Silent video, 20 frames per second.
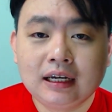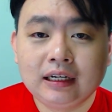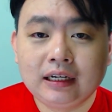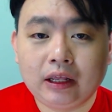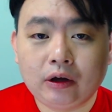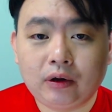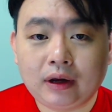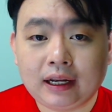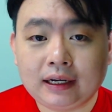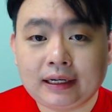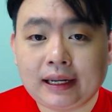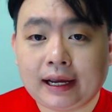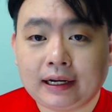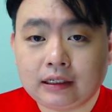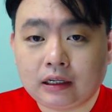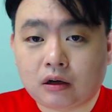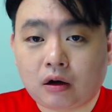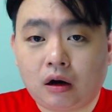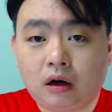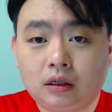they'll attack
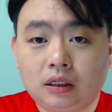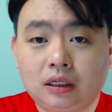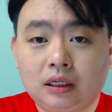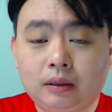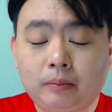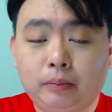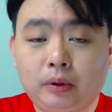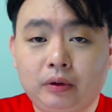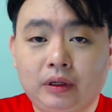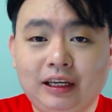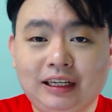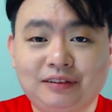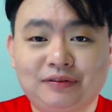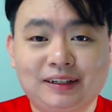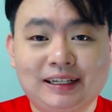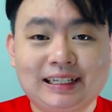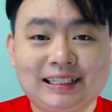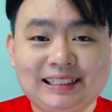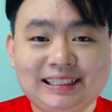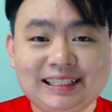the corner buildings
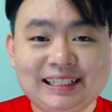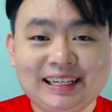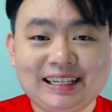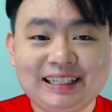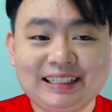first.